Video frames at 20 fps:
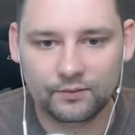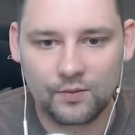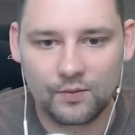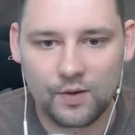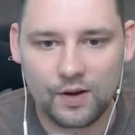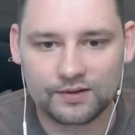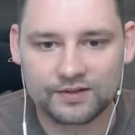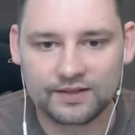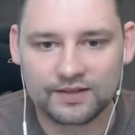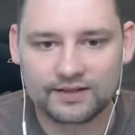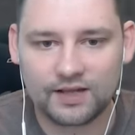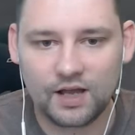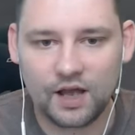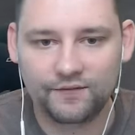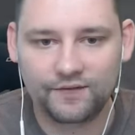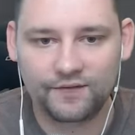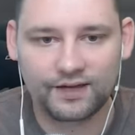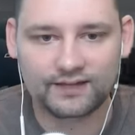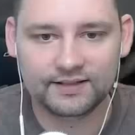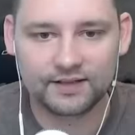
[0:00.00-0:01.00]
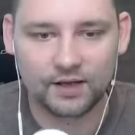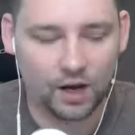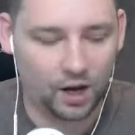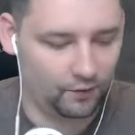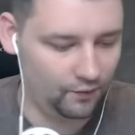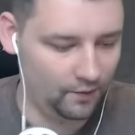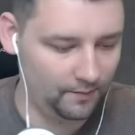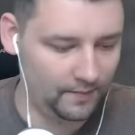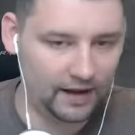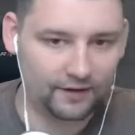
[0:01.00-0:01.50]
We're up to the surface.
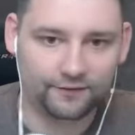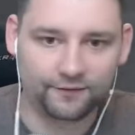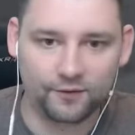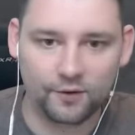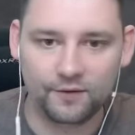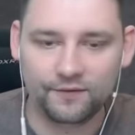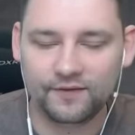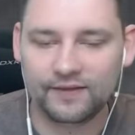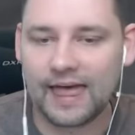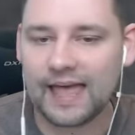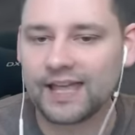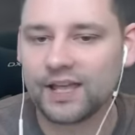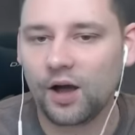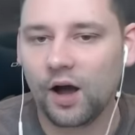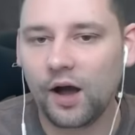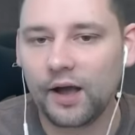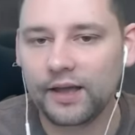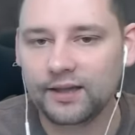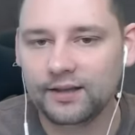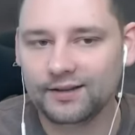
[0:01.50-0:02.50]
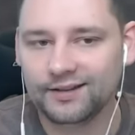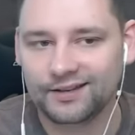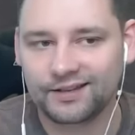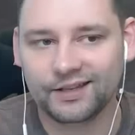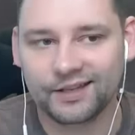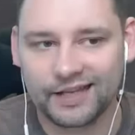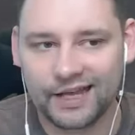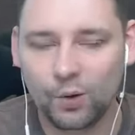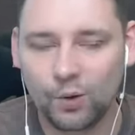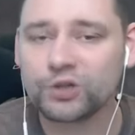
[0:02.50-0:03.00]
I'll run back through for that guy.
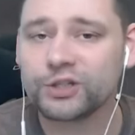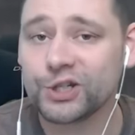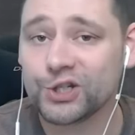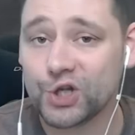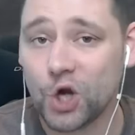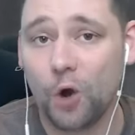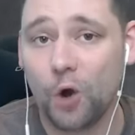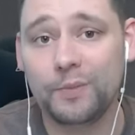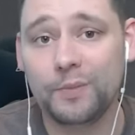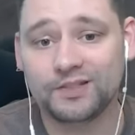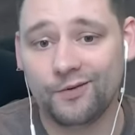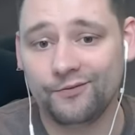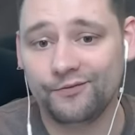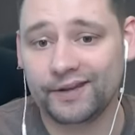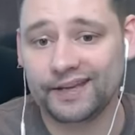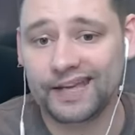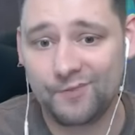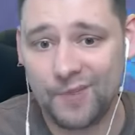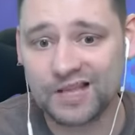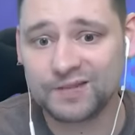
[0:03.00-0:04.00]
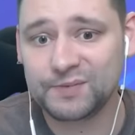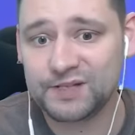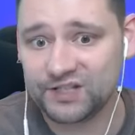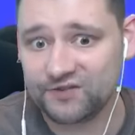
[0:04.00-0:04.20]
He wants to show me something. It best be